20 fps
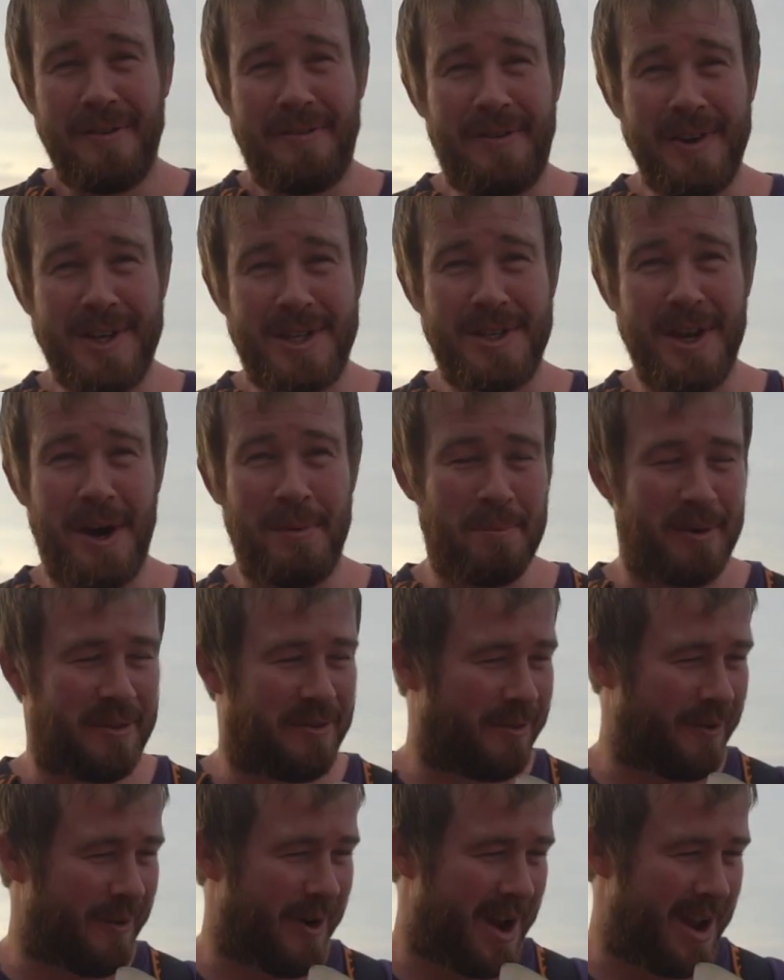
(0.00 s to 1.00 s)
fish number
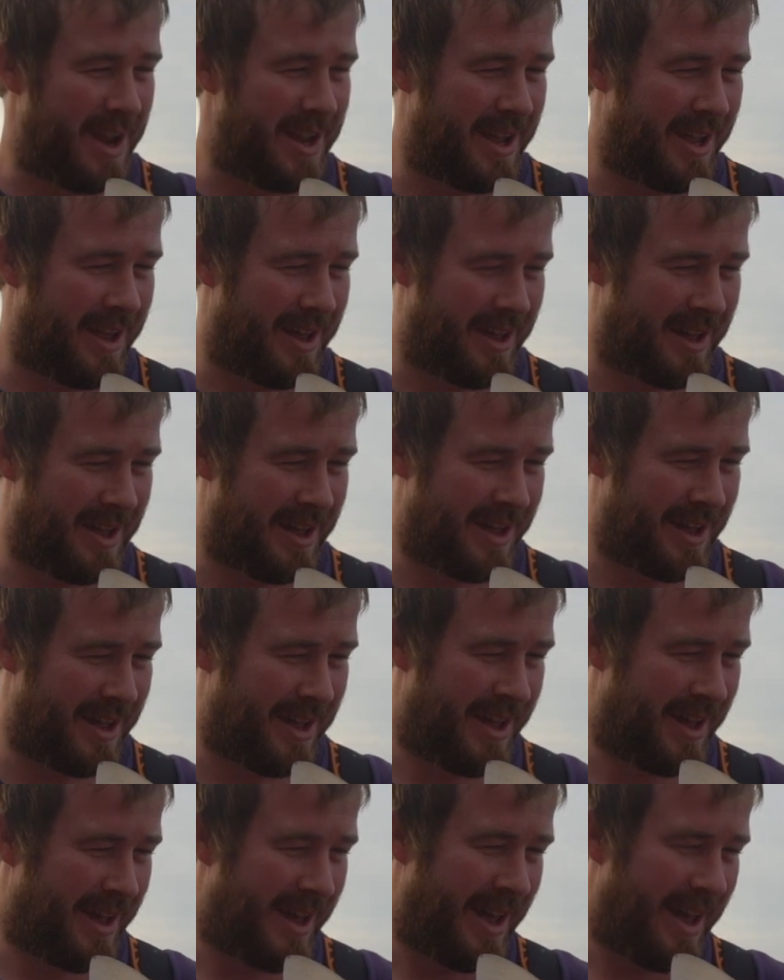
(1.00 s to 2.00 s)
3,
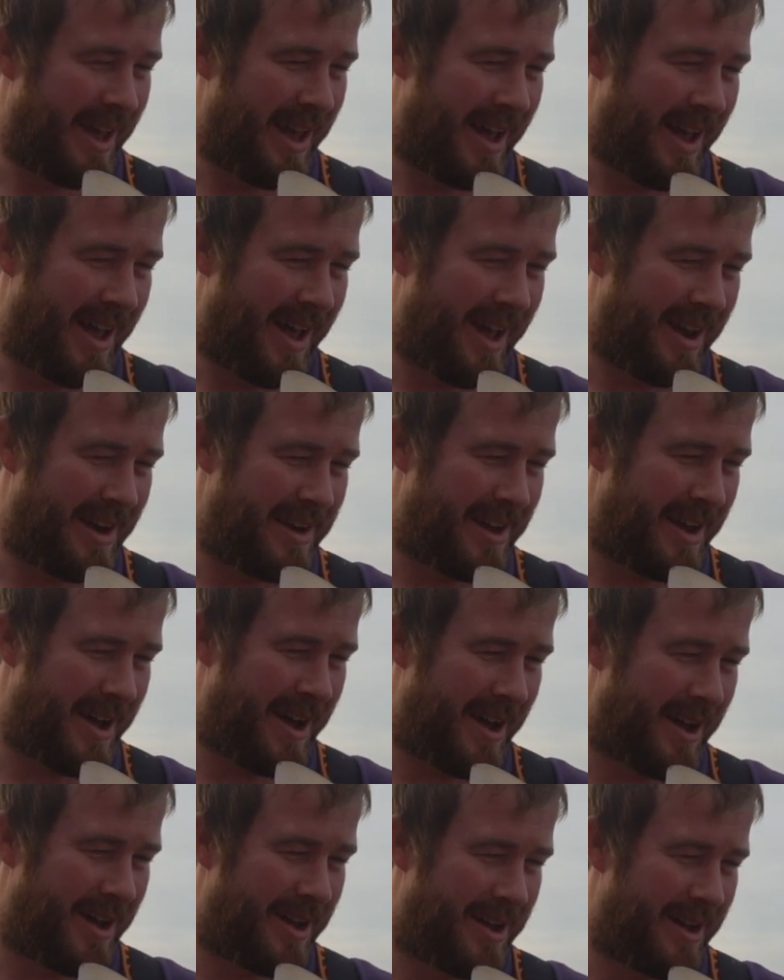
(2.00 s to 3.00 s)
and
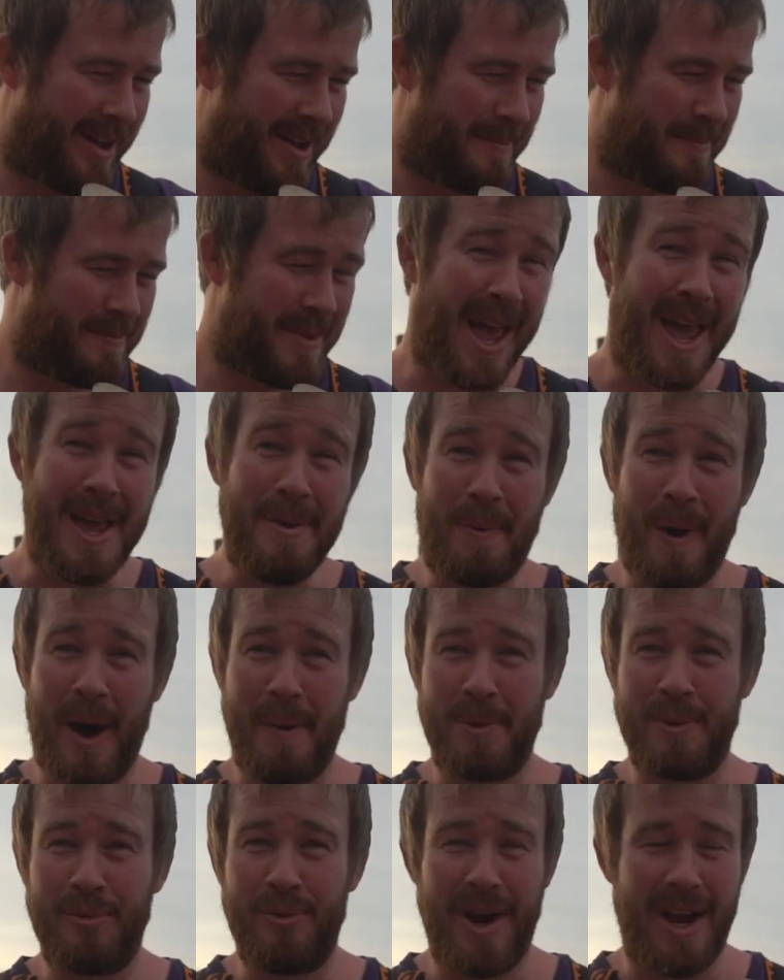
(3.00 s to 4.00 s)
yeah, he put
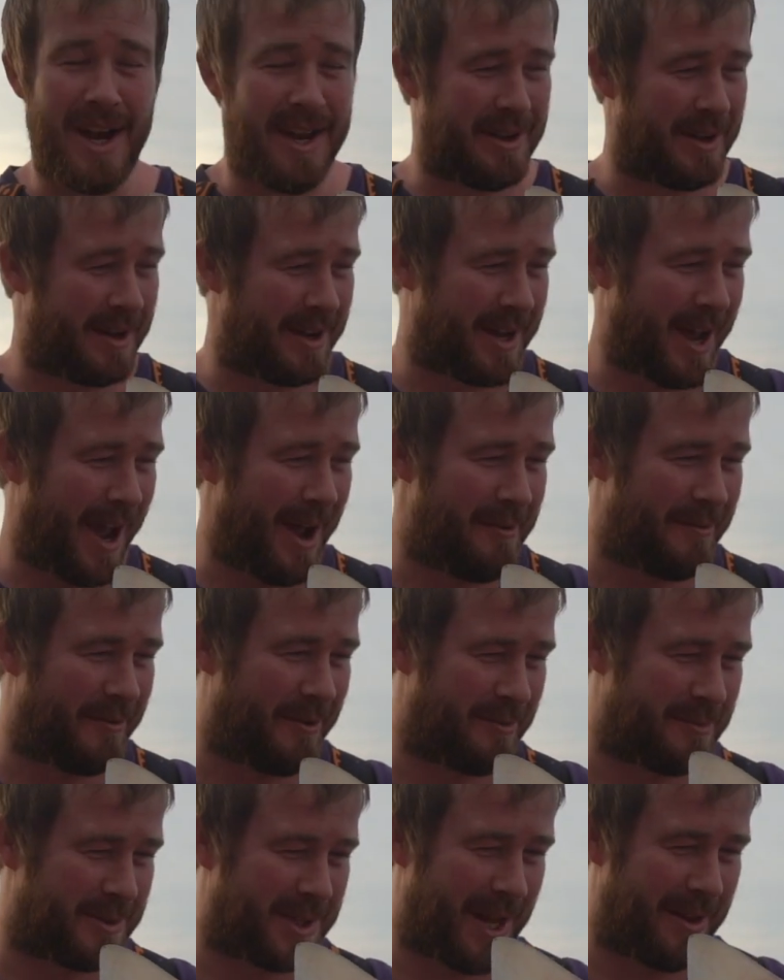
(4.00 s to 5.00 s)
up a really good account
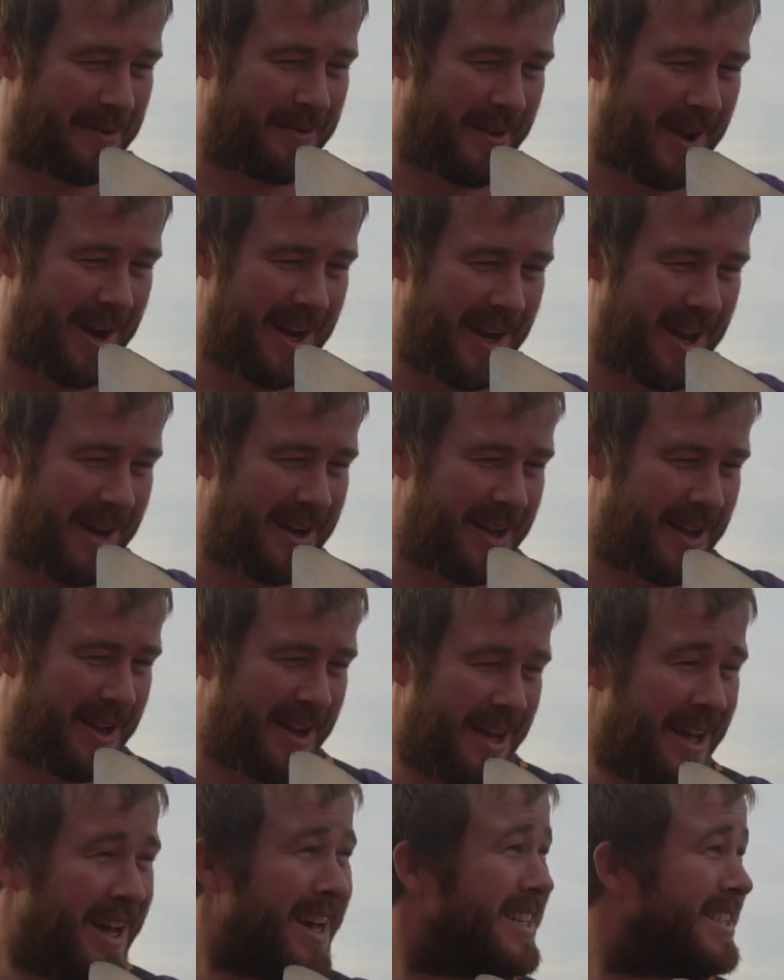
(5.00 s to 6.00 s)
for himself, he did.
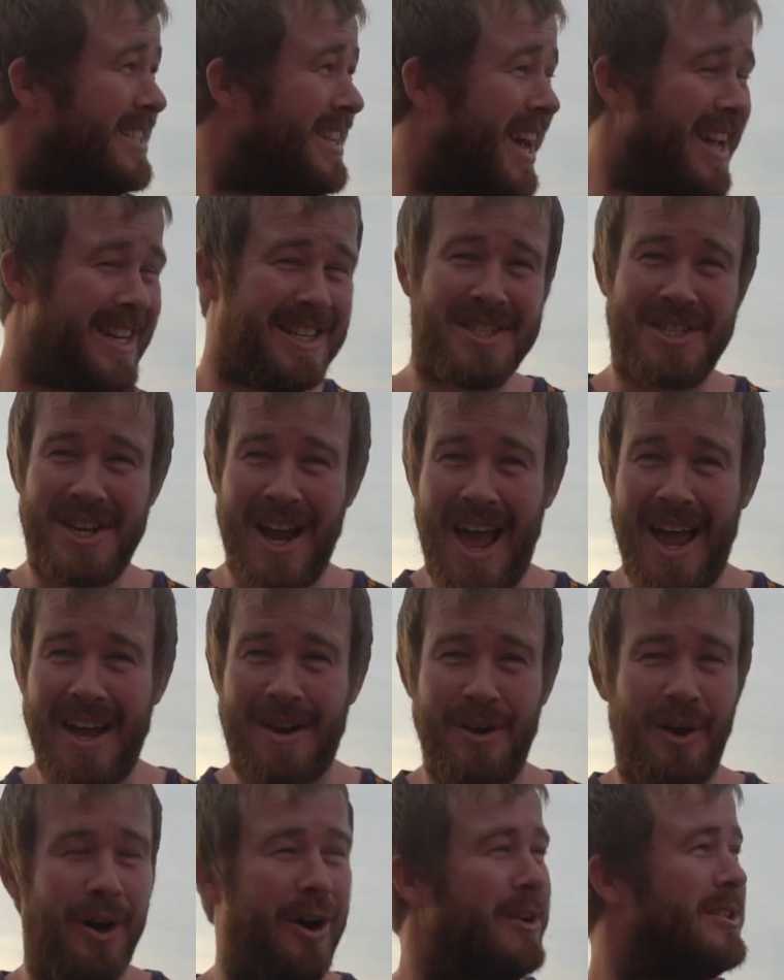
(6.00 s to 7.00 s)
Let's say
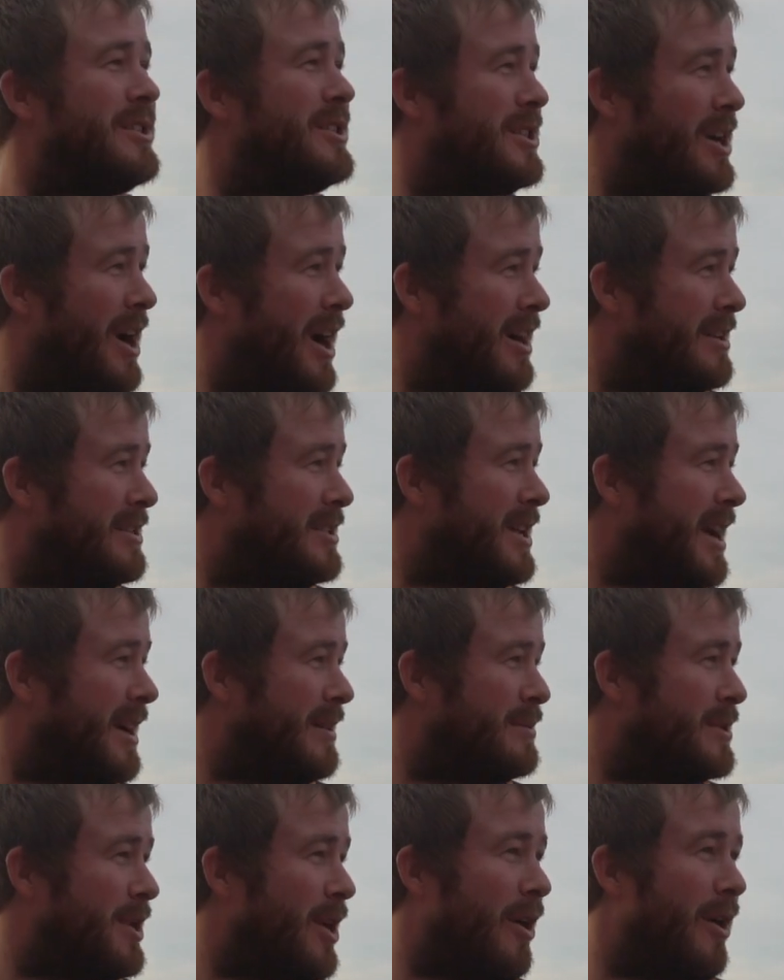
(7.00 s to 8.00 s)
slack line, charge
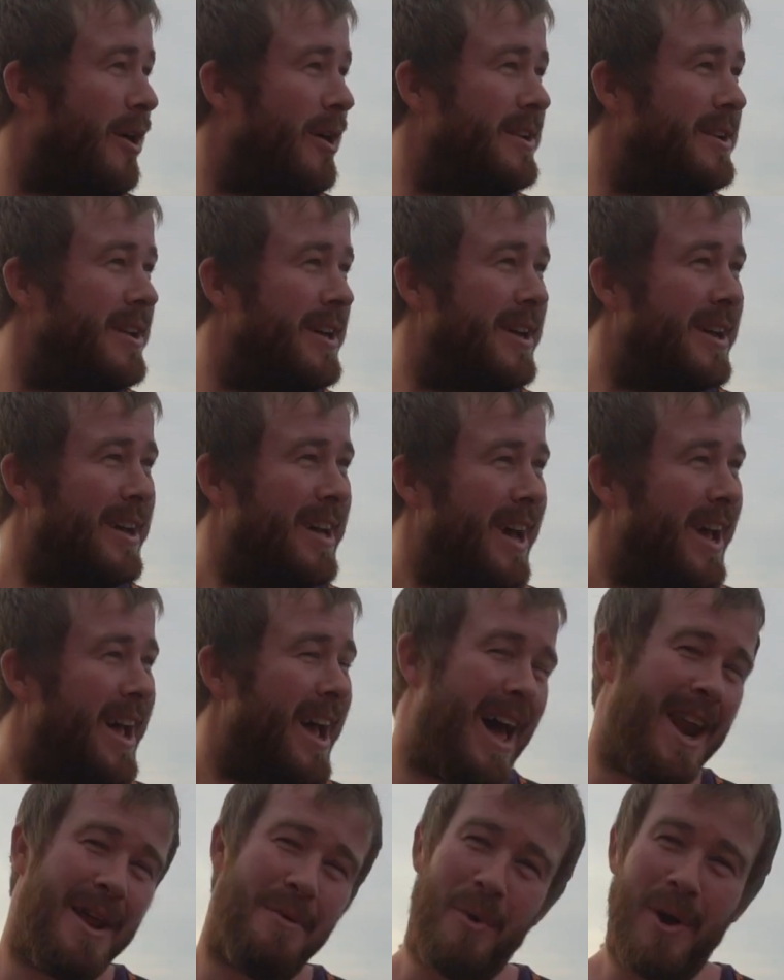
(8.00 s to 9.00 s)
down tide,
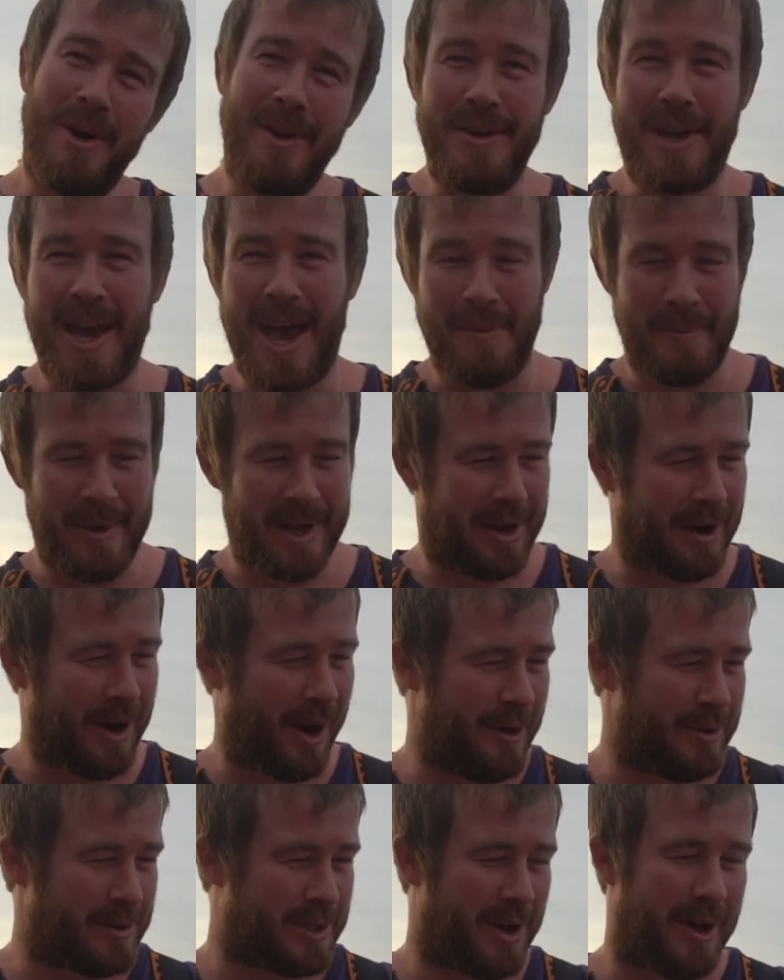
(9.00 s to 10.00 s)
and then when you get him in
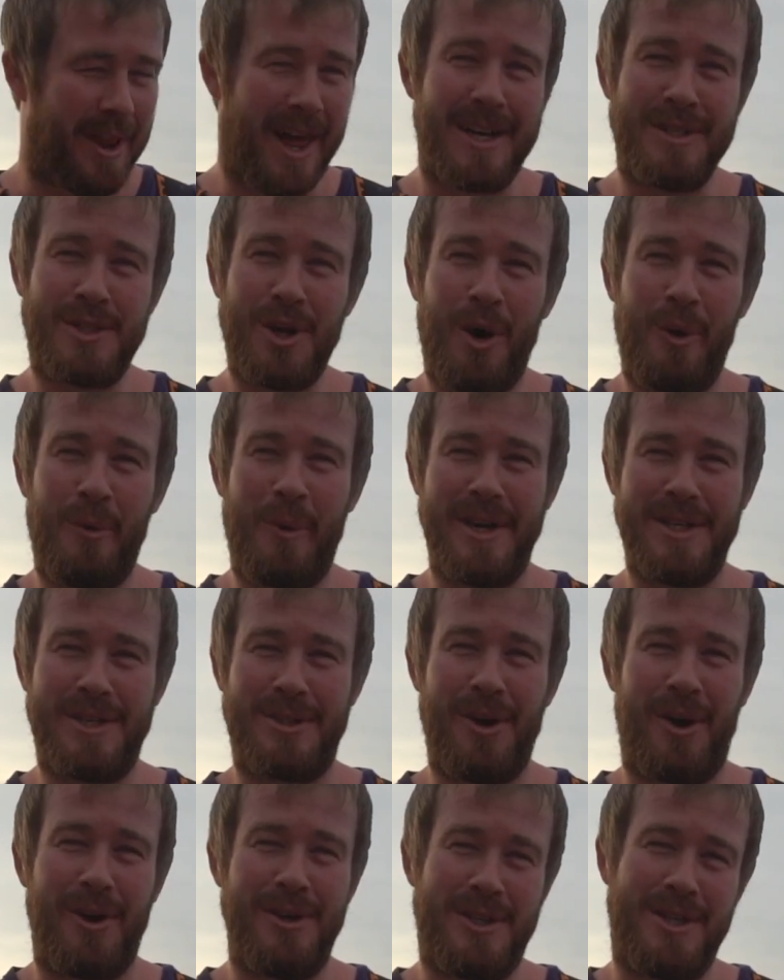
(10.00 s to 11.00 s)
close like that, it's
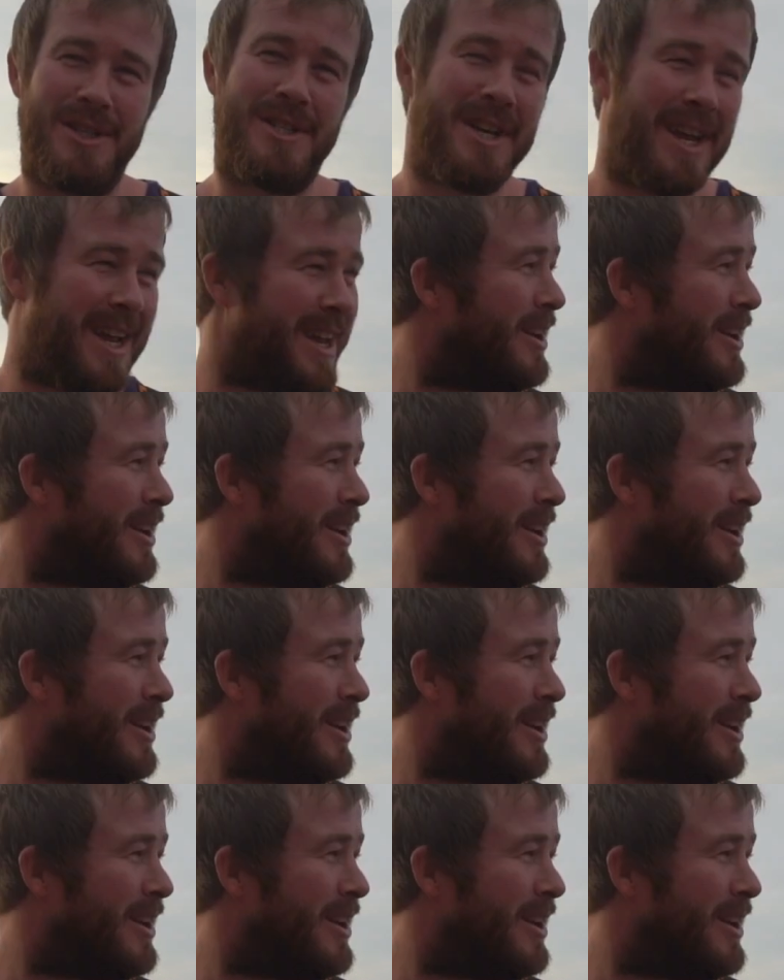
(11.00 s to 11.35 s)
always nice, you see